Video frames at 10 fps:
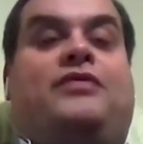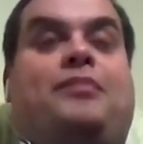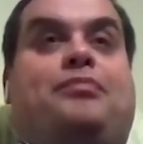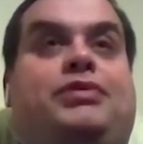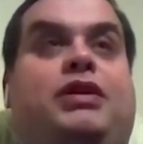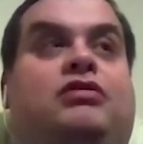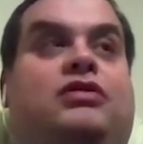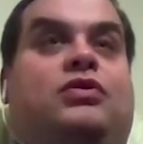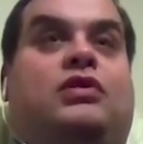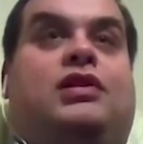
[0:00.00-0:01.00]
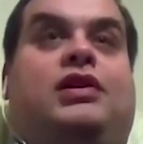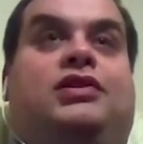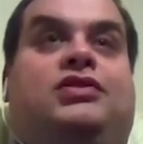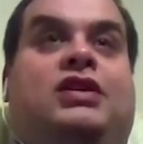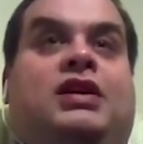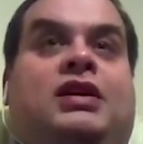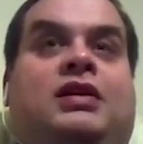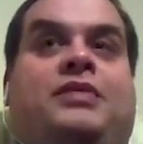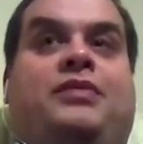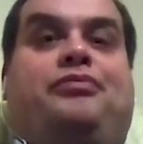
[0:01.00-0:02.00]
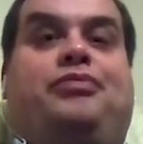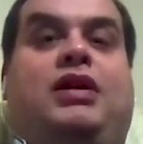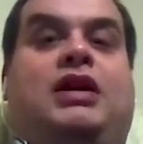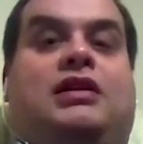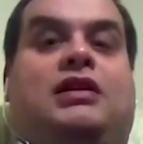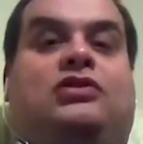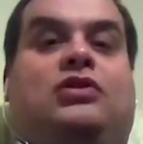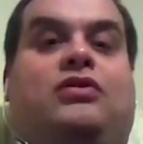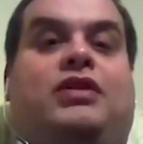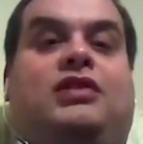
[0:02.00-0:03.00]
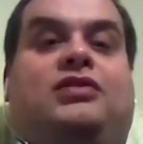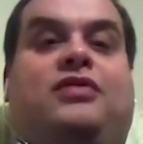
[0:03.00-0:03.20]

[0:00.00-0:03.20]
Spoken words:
They're beautiful cars. They're really luxurious.